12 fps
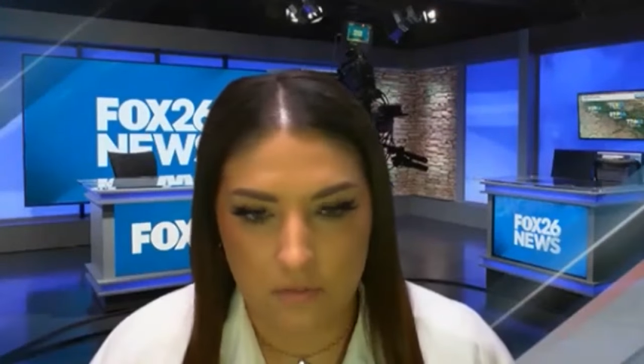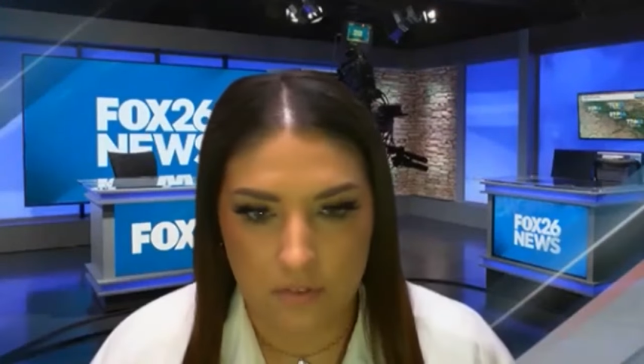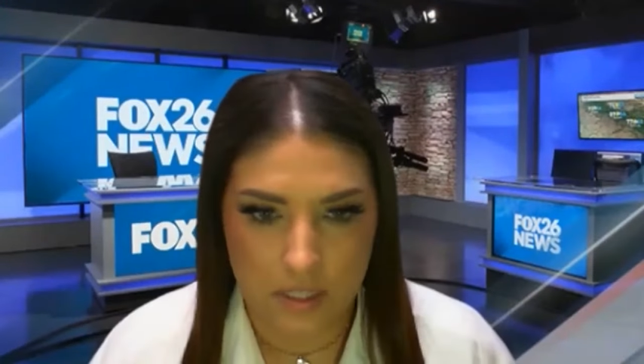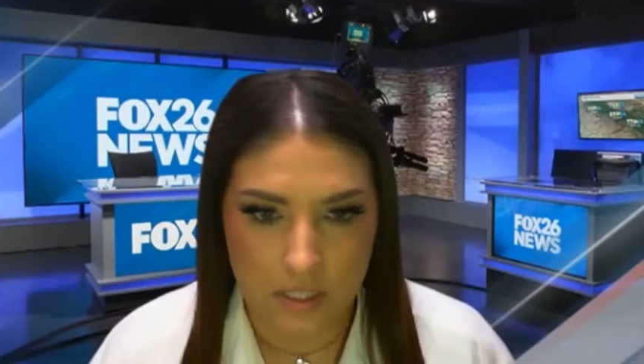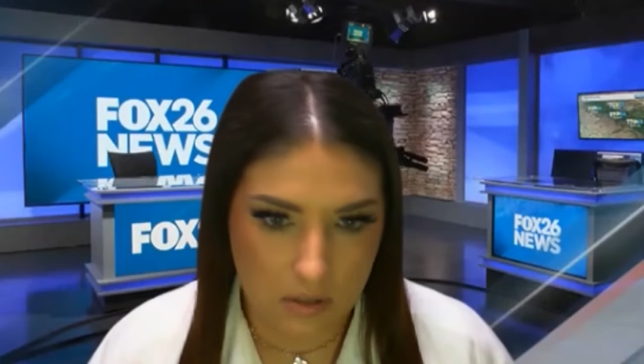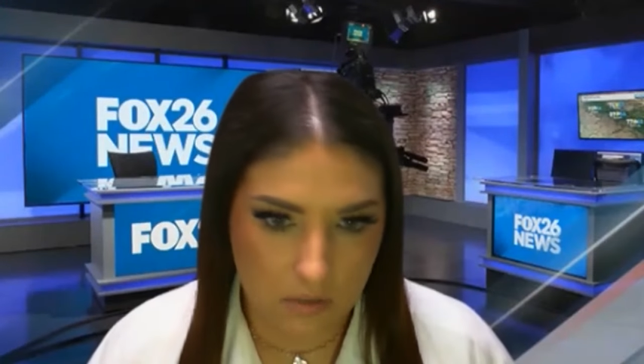
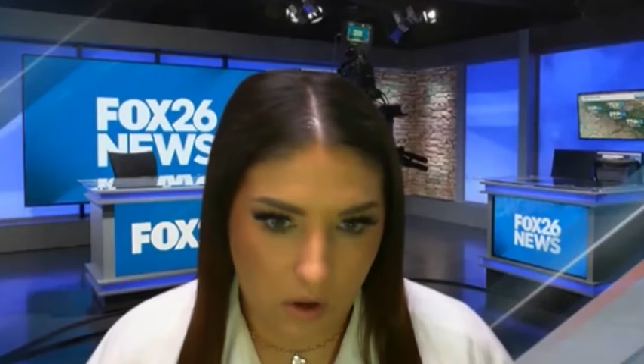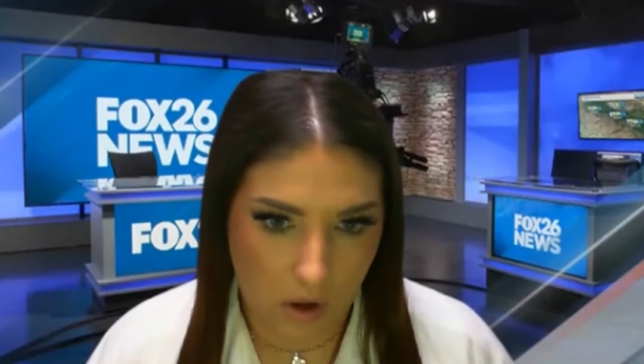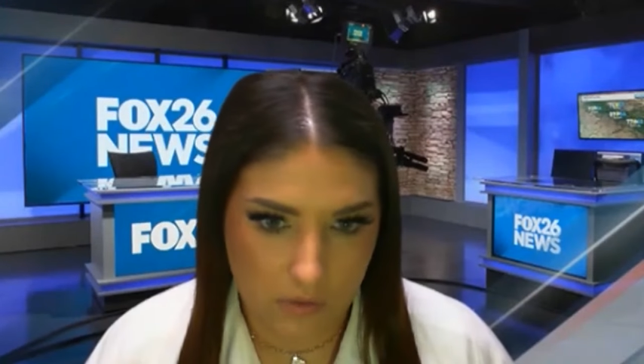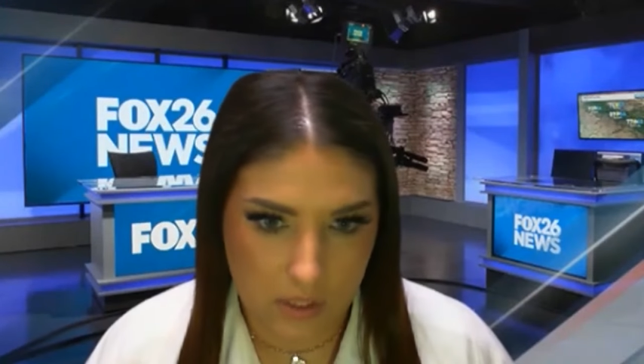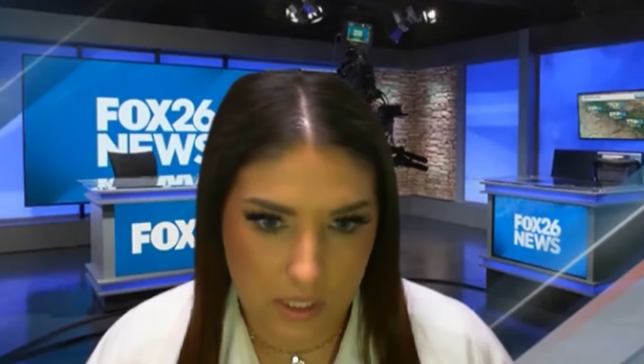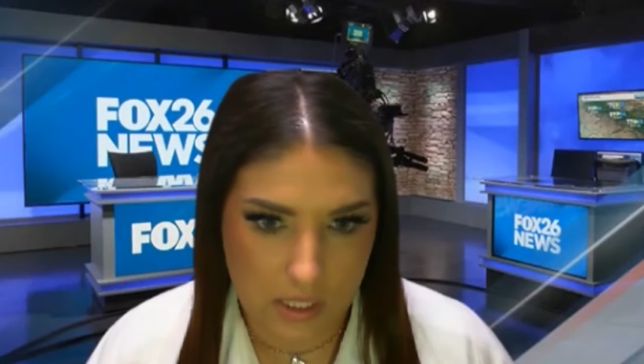infants
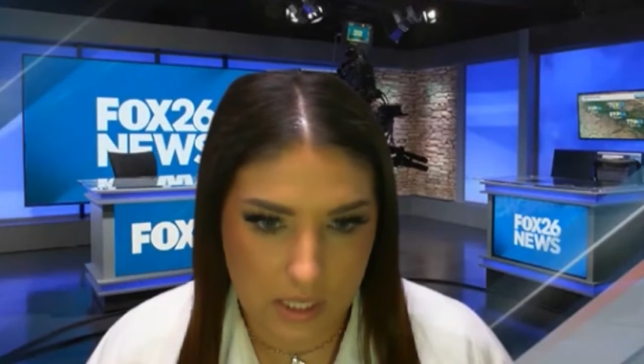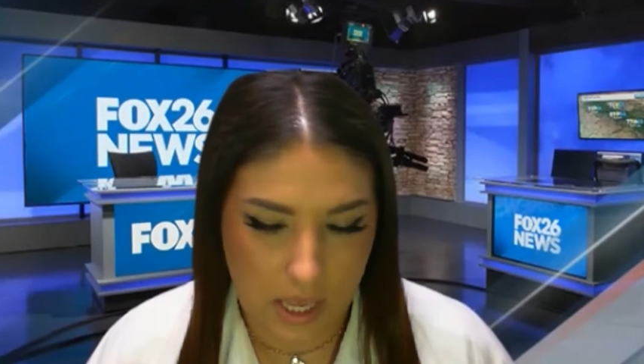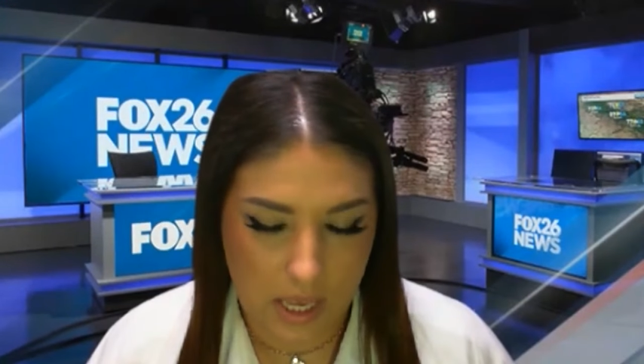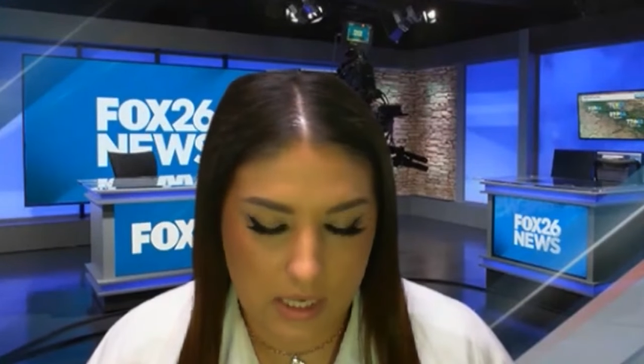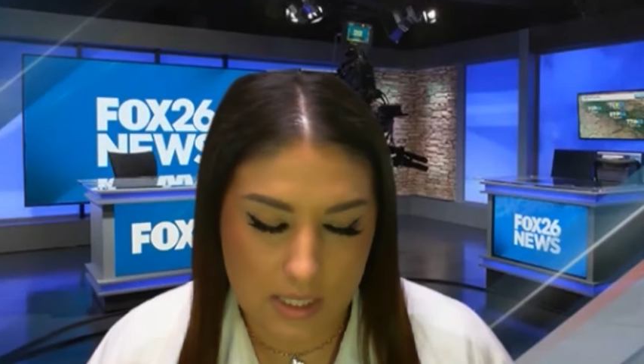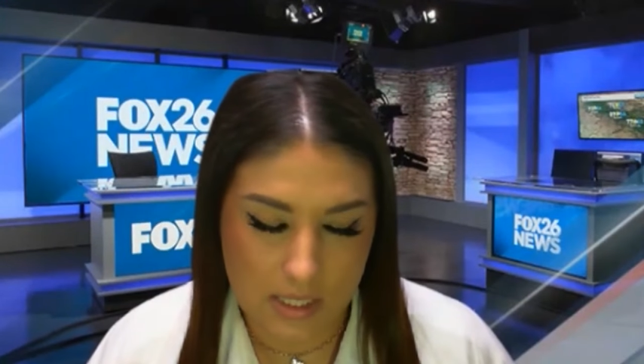involved in this
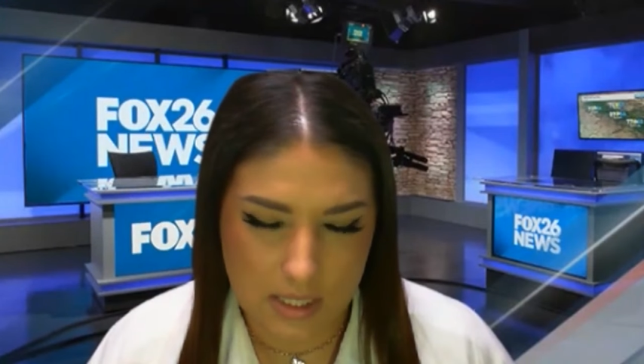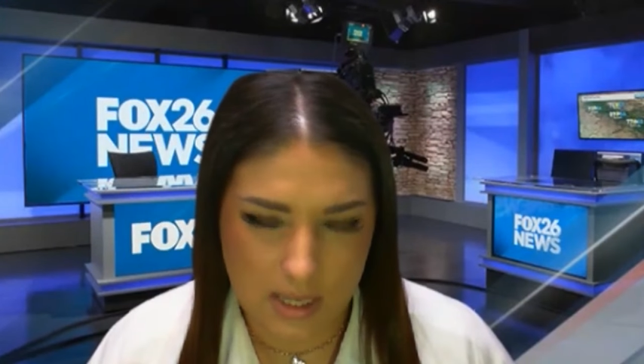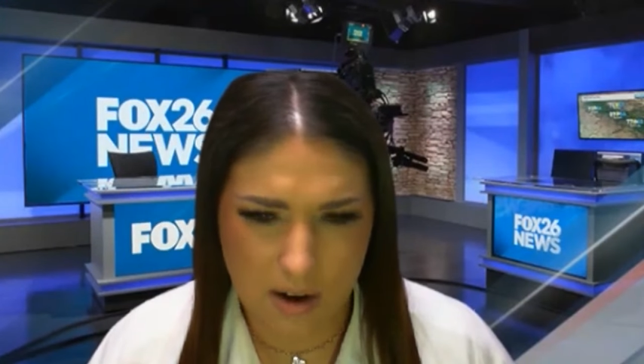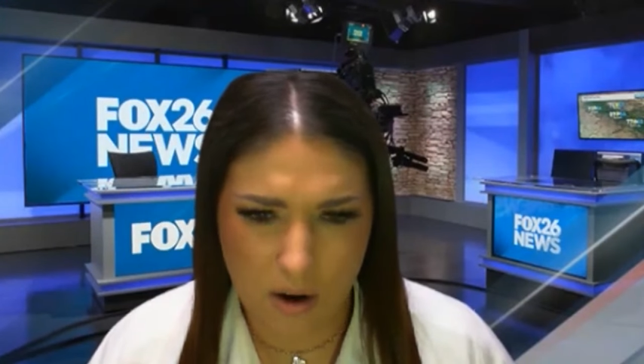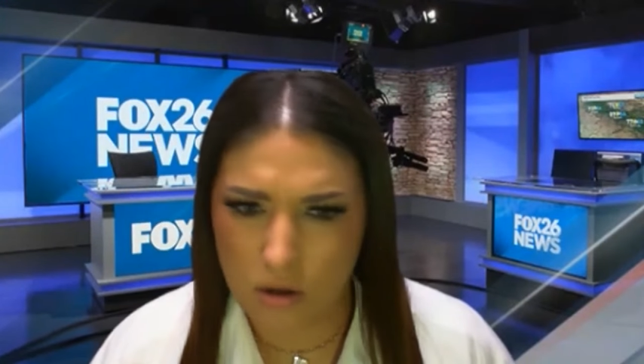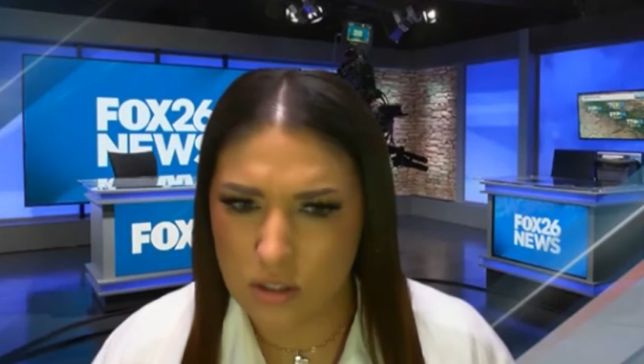case, does
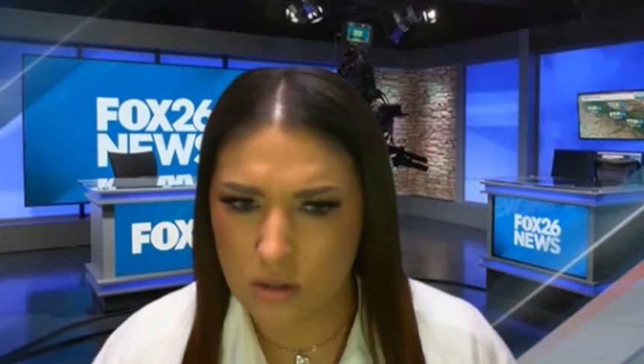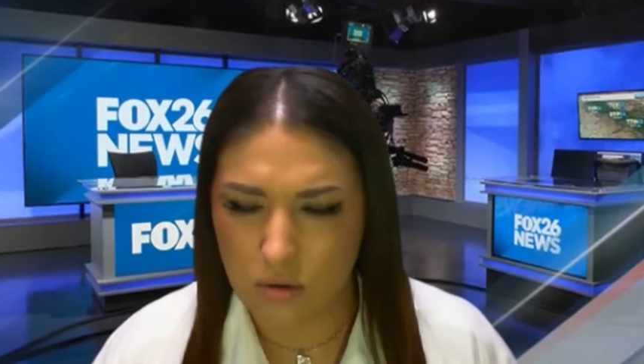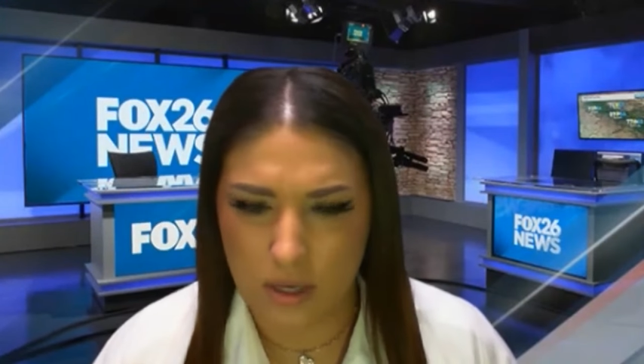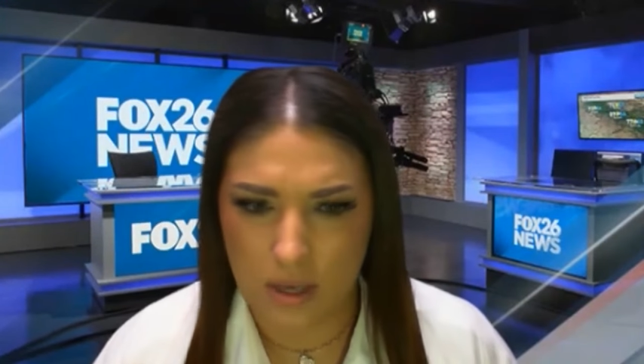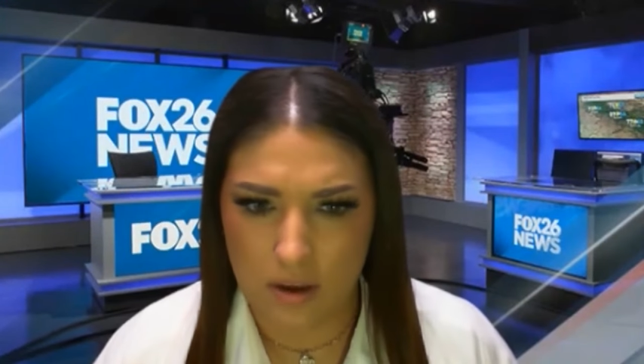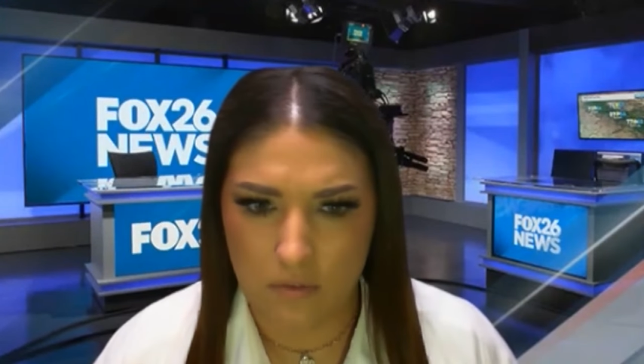that
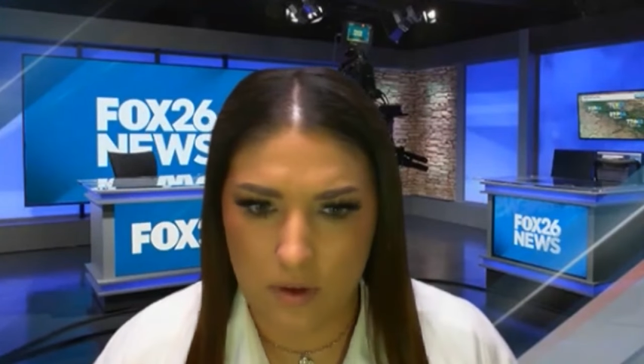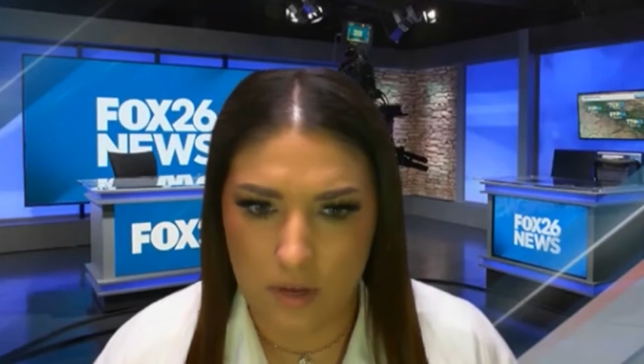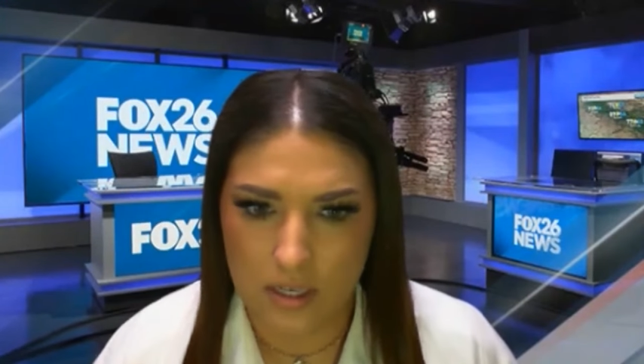also give